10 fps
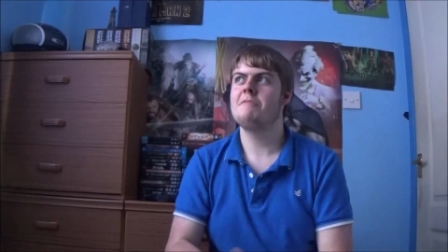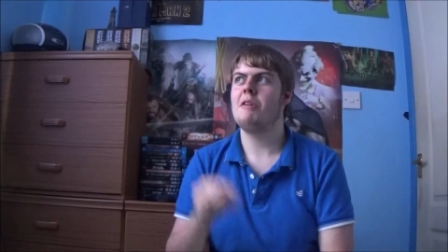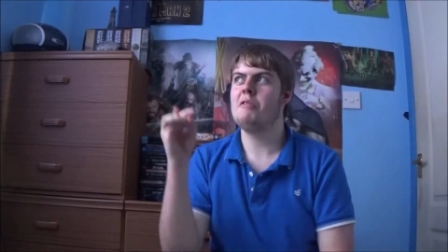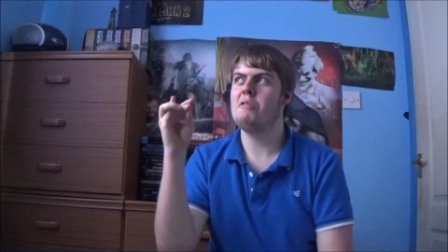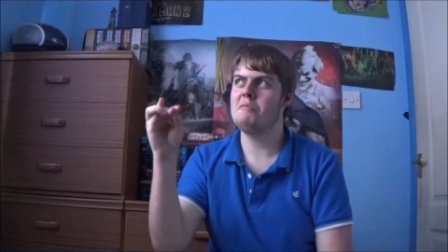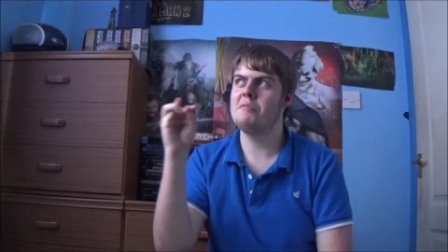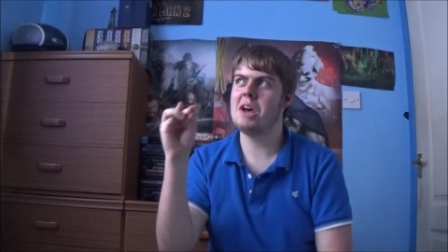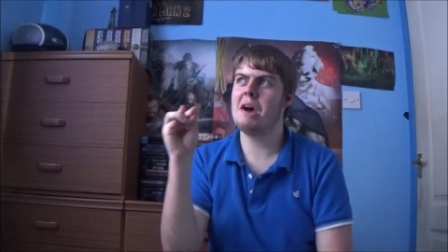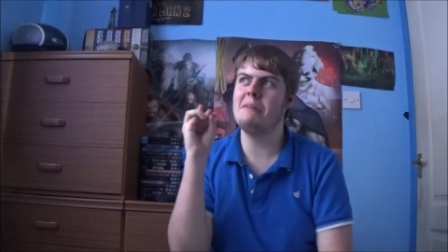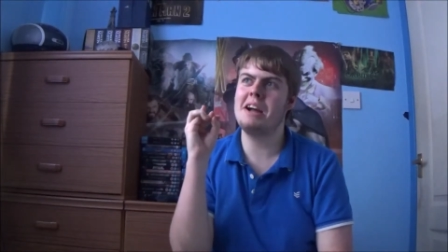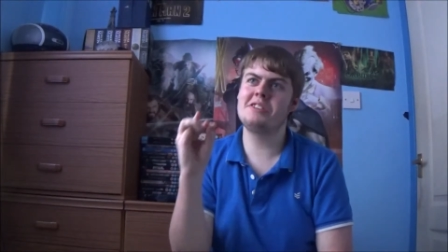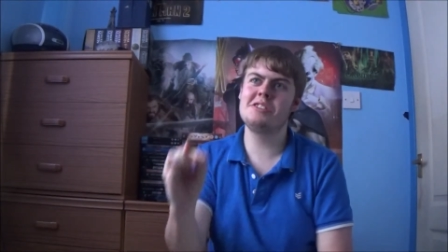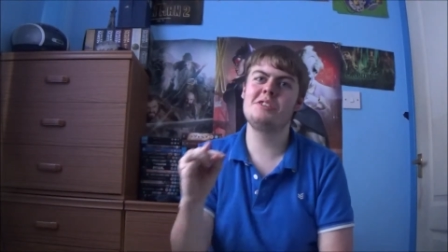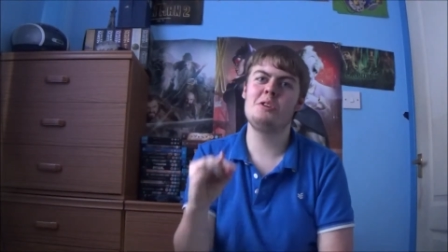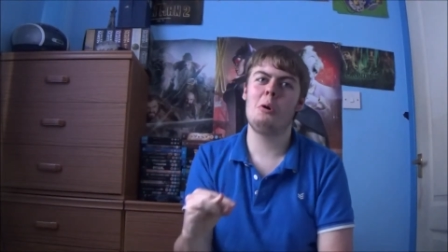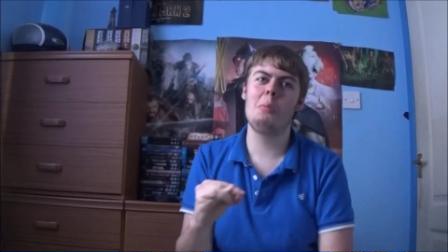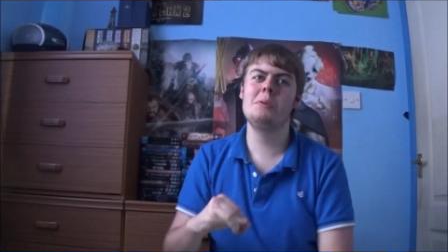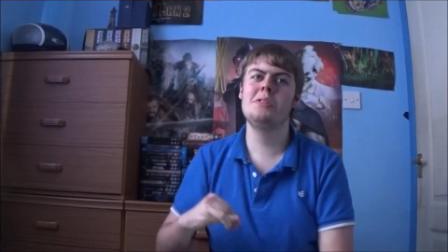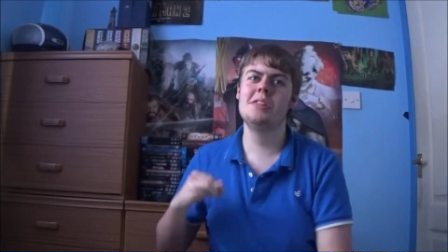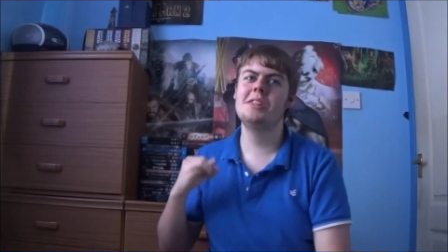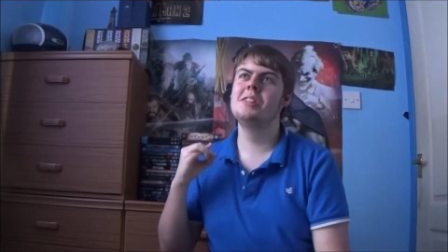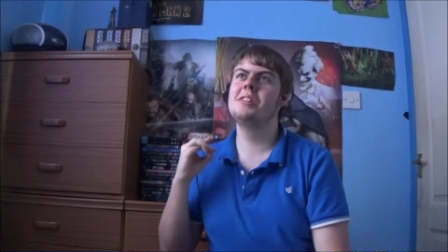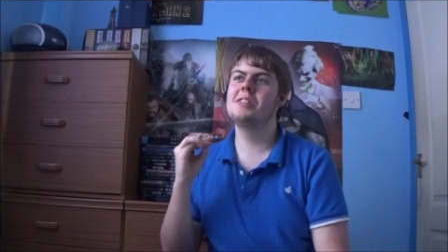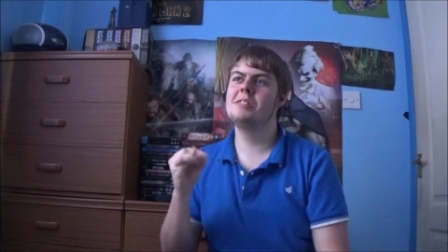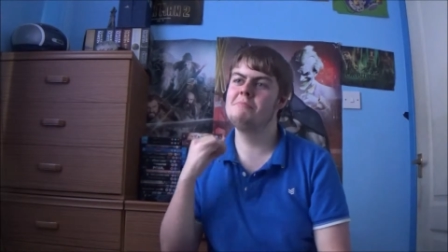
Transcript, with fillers: Hopefully. I'm actually hoping